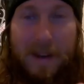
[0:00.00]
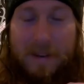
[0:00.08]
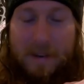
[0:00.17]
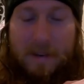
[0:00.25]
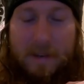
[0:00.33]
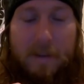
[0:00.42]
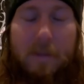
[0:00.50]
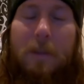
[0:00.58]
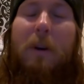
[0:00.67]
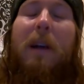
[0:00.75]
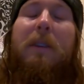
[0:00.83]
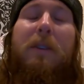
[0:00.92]
pendant, even
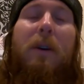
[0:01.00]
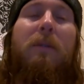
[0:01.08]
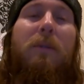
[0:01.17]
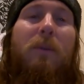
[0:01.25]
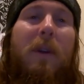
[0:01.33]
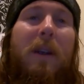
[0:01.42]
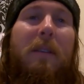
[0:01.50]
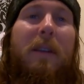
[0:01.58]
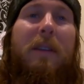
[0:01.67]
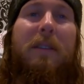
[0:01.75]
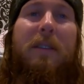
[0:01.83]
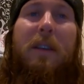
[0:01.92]
though I don't wear
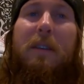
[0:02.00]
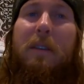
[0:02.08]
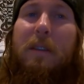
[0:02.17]
this